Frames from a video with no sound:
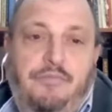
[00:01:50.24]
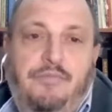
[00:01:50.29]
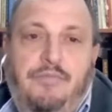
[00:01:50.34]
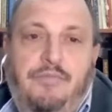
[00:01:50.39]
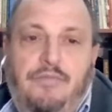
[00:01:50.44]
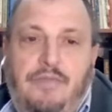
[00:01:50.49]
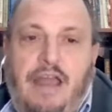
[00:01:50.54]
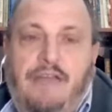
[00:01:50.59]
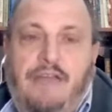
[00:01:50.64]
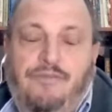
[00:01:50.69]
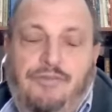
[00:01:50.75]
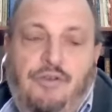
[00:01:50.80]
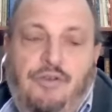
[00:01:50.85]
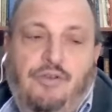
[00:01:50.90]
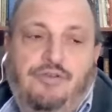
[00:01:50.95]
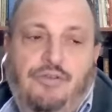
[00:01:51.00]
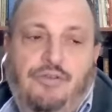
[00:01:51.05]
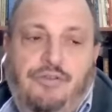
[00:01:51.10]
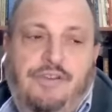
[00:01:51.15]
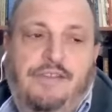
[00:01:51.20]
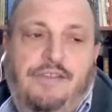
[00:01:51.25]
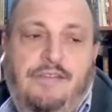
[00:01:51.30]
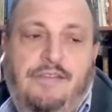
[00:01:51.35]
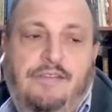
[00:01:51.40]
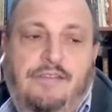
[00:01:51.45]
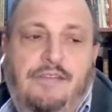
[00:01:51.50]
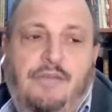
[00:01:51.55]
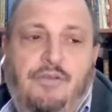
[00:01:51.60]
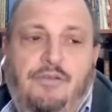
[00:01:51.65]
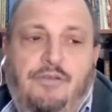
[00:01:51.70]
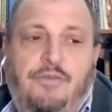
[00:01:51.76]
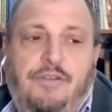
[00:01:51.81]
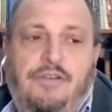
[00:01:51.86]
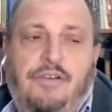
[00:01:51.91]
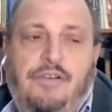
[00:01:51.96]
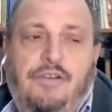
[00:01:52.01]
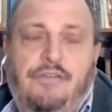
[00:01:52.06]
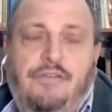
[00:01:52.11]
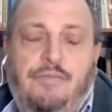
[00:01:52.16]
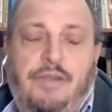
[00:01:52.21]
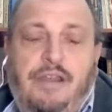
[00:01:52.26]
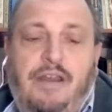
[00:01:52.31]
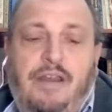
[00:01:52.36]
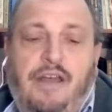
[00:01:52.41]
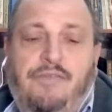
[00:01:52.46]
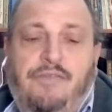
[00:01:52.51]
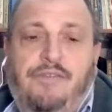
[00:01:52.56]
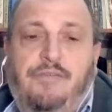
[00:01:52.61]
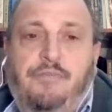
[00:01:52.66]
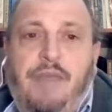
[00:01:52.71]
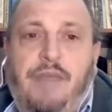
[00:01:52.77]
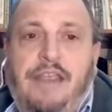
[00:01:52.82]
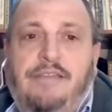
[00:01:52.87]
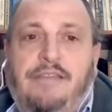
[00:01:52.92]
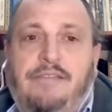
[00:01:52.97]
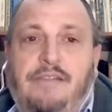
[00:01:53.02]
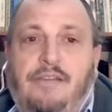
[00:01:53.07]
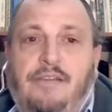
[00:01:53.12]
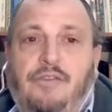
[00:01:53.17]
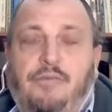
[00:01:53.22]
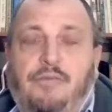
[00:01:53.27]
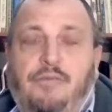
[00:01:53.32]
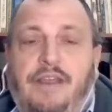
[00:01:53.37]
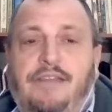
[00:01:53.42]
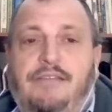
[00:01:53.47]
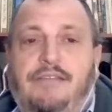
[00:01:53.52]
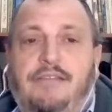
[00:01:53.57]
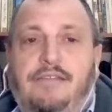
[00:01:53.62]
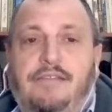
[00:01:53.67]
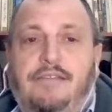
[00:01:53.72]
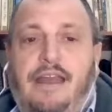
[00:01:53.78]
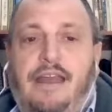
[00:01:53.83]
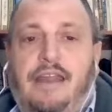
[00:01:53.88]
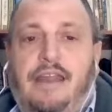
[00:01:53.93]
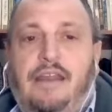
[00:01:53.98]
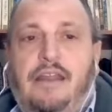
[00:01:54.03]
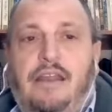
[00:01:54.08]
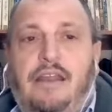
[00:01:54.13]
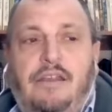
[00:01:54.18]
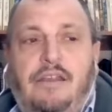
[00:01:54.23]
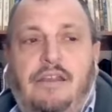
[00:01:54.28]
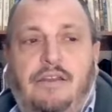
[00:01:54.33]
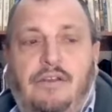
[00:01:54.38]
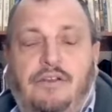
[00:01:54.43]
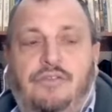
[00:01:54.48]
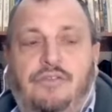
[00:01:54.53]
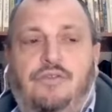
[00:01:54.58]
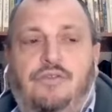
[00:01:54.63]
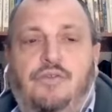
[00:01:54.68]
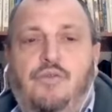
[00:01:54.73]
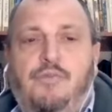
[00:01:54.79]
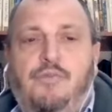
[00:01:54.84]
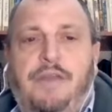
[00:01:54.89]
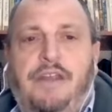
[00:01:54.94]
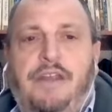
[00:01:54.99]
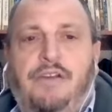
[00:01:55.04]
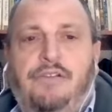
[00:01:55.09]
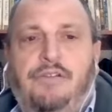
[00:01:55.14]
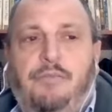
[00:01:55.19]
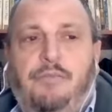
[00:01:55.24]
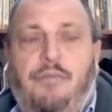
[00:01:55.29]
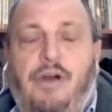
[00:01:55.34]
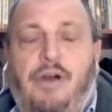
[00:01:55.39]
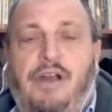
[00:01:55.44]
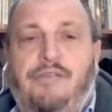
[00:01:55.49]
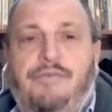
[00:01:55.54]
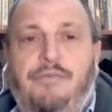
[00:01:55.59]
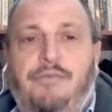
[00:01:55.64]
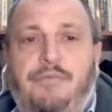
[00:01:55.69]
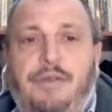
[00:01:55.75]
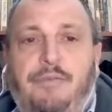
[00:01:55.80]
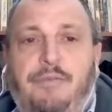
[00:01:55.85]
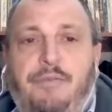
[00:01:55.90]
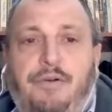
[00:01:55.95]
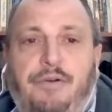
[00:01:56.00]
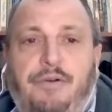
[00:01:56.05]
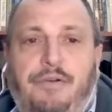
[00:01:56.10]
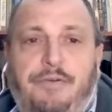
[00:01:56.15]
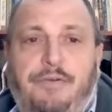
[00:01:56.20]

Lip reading: have social distancing, which means there has to be enough space in those places that you're 2 meters apart from people.